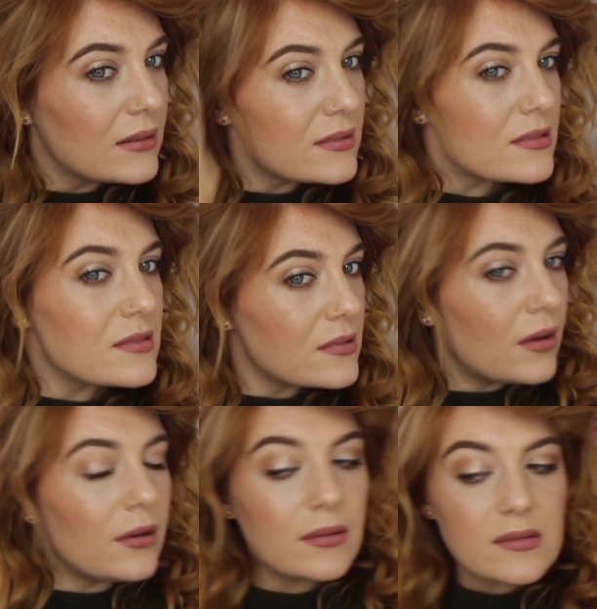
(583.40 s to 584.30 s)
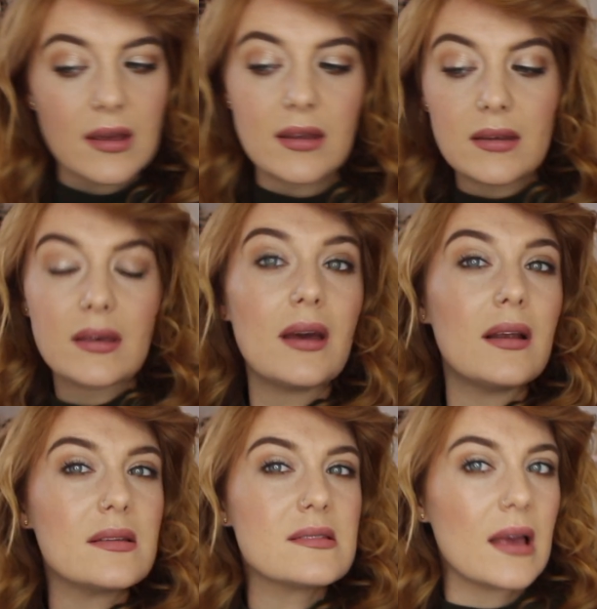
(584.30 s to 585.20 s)
So take your
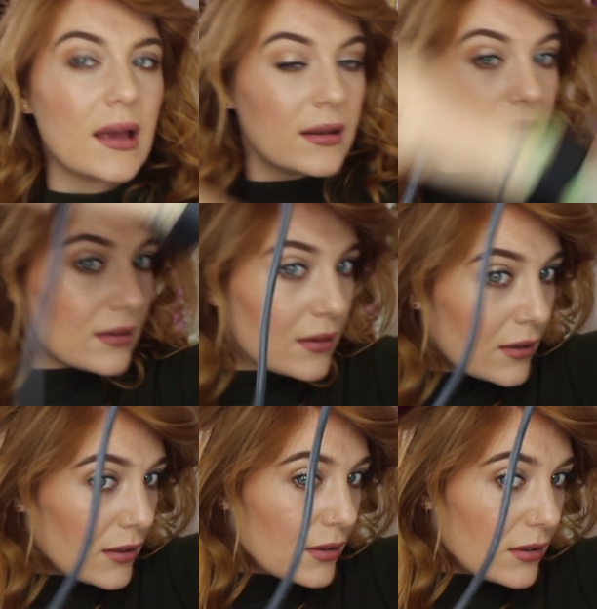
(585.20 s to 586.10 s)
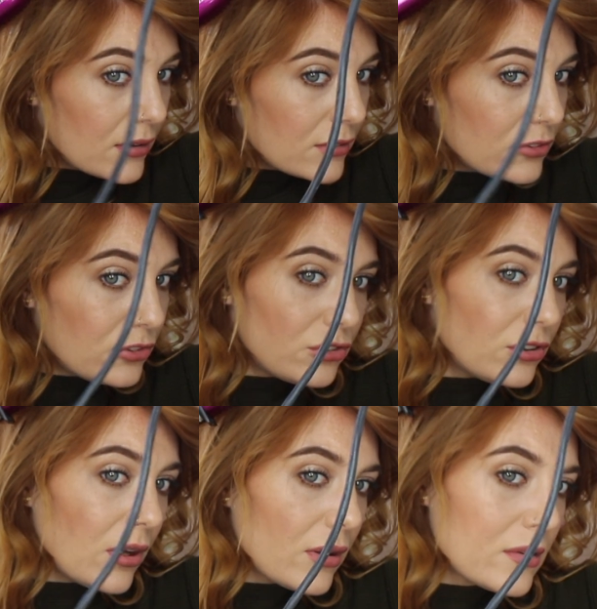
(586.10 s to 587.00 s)
curlers again and
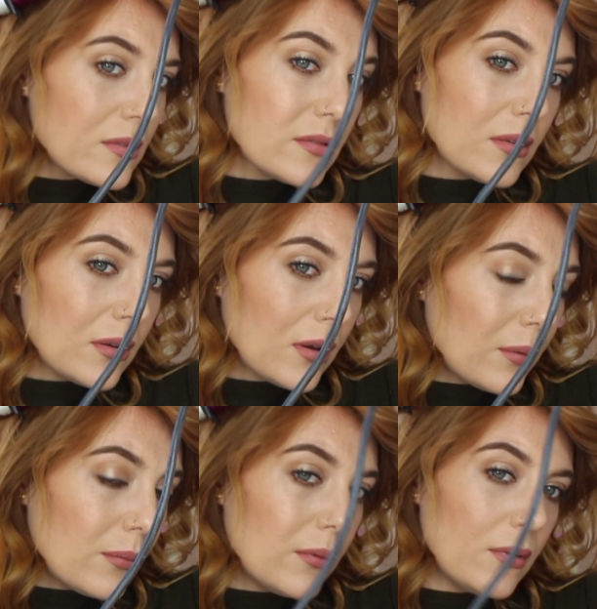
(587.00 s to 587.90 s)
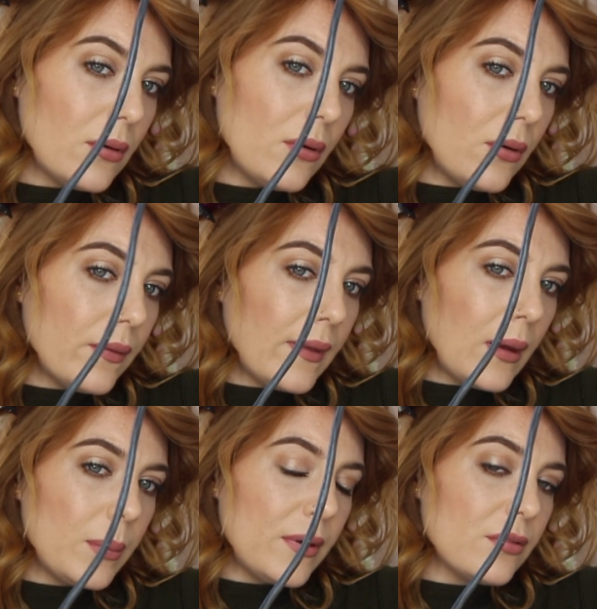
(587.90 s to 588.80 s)
just go on
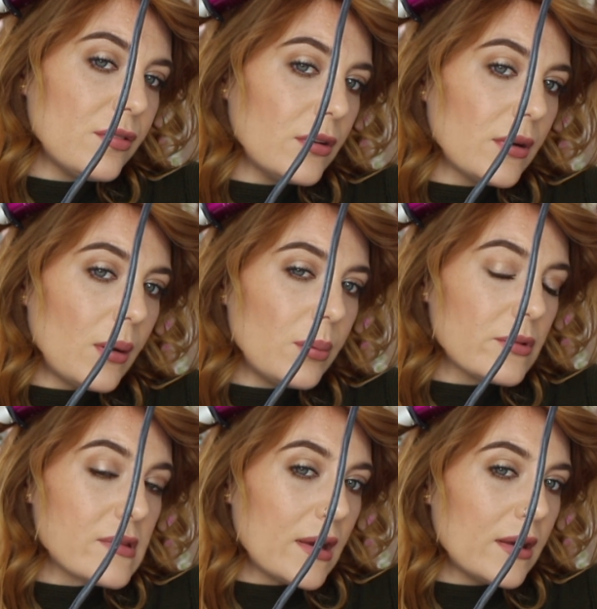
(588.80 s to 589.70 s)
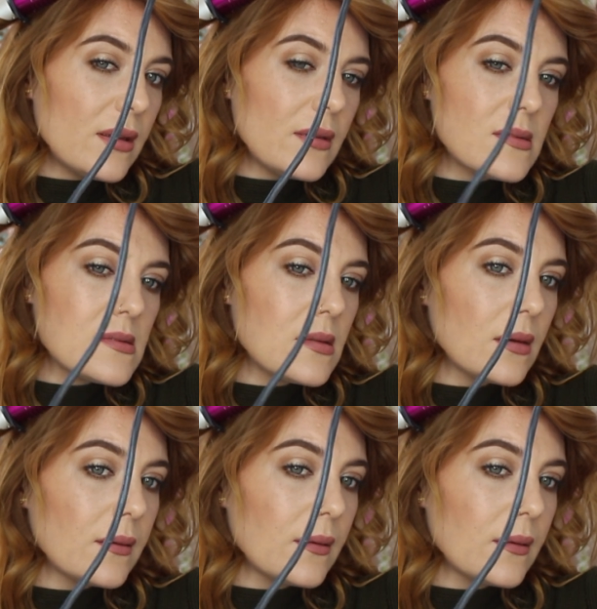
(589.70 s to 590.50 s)
that bit for a couple seconds.